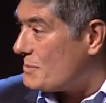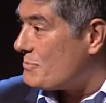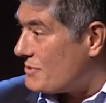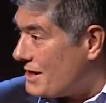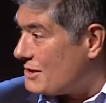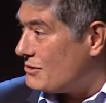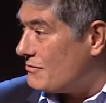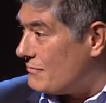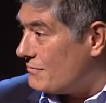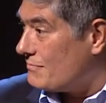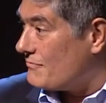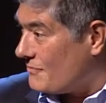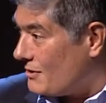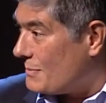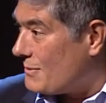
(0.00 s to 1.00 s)
Thank you
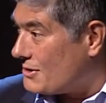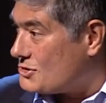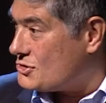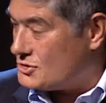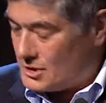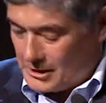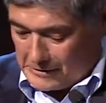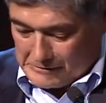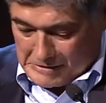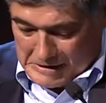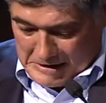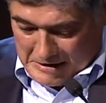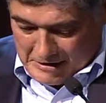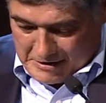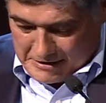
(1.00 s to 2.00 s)
very much,
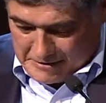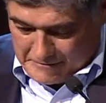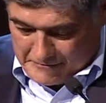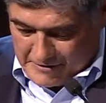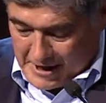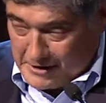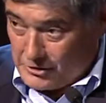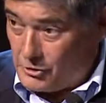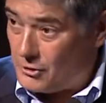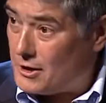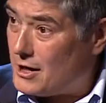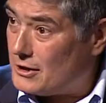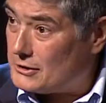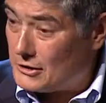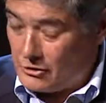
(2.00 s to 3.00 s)
John, and your
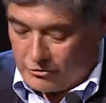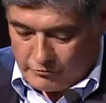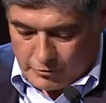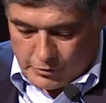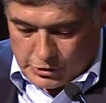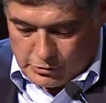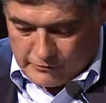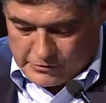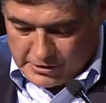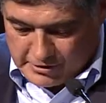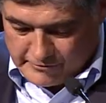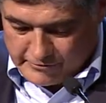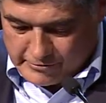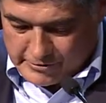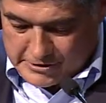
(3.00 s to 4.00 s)
colleagues for what you have done
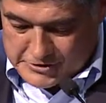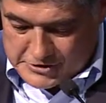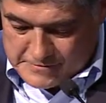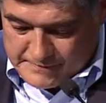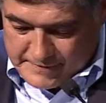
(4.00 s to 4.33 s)
for us.